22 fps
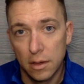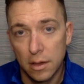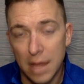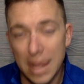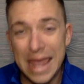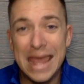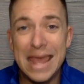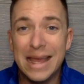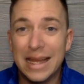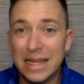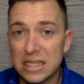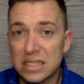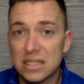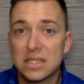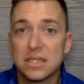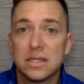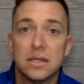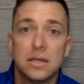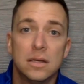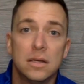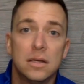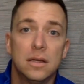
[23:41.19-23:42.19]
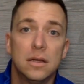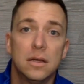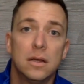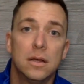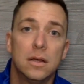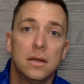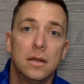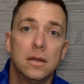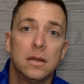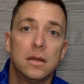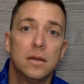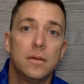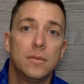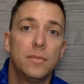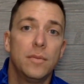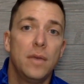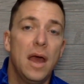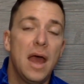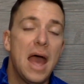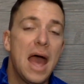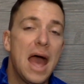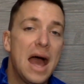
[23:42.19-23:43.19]
And
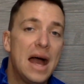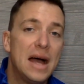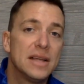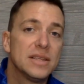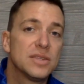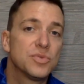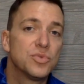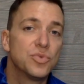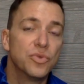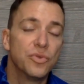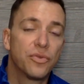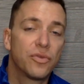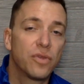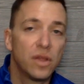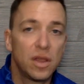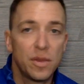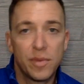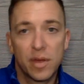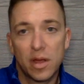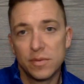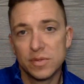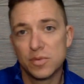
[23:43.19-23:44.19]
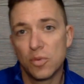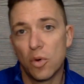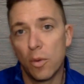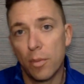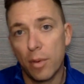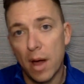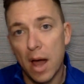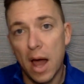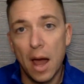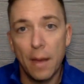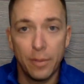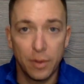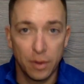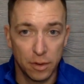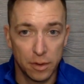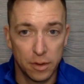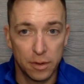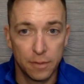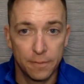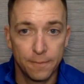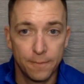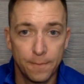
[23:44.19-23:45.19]
as roof cleaning becomes more
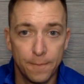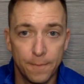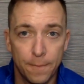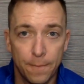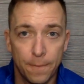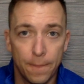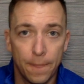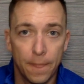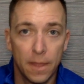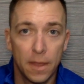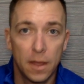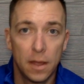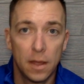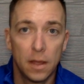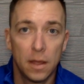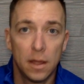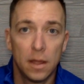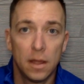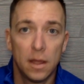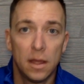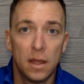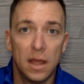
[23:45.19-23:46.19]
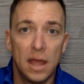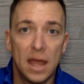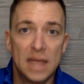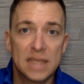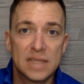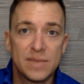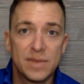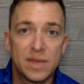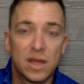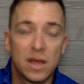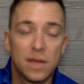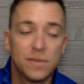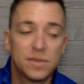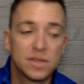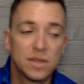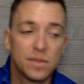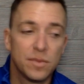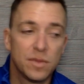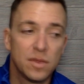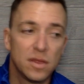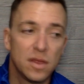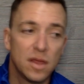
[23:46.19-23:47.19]
popular, as it becomes
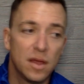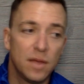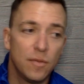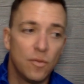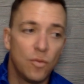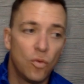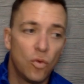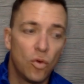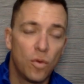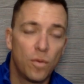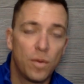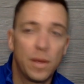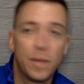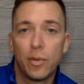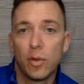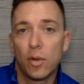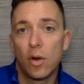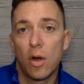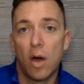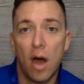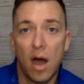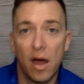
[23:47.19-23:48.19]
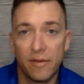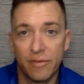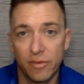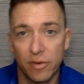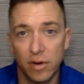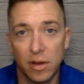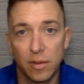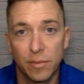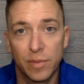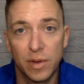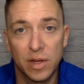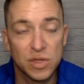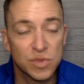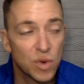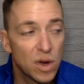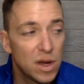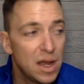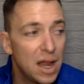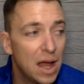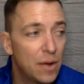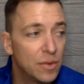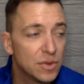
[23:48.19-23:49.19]
something that more people are offering, because
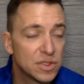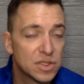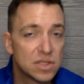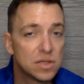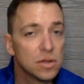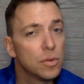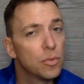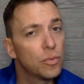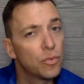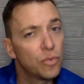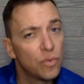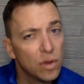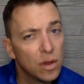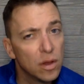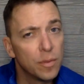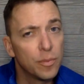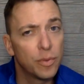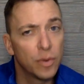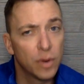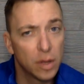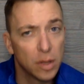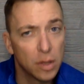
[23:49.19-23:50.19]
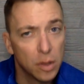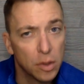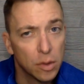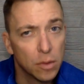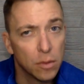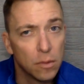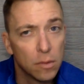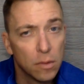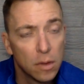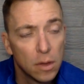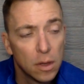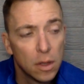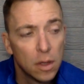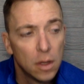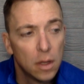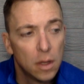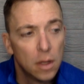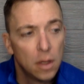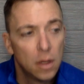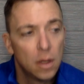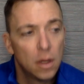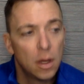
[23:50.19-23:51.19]
right now it's still really pretty new
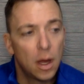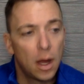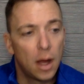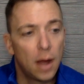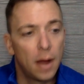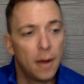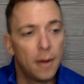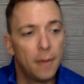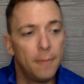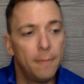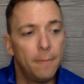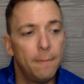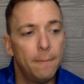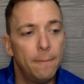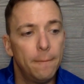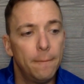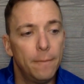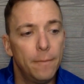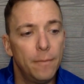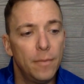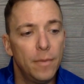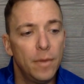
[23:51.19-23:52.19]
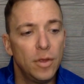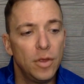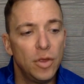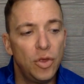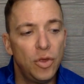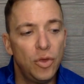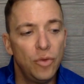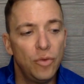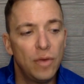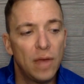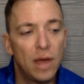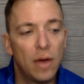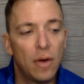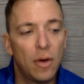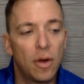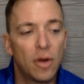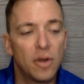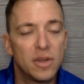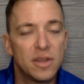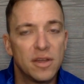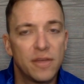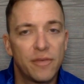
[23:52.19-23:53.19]
um, you now
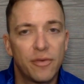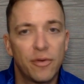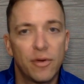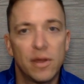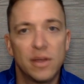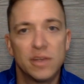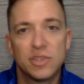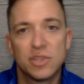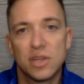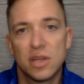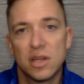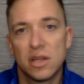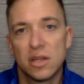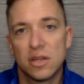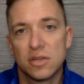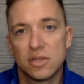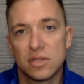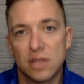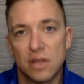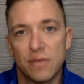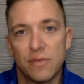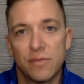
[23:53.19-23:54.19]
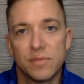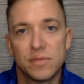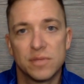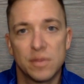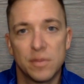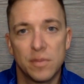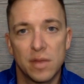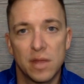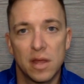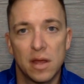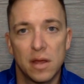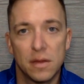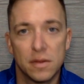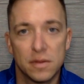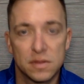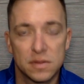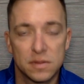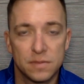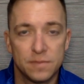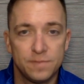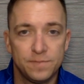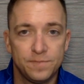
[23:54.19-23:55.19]
are differentiating yourself from somebody
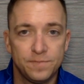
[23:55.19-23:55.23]
else.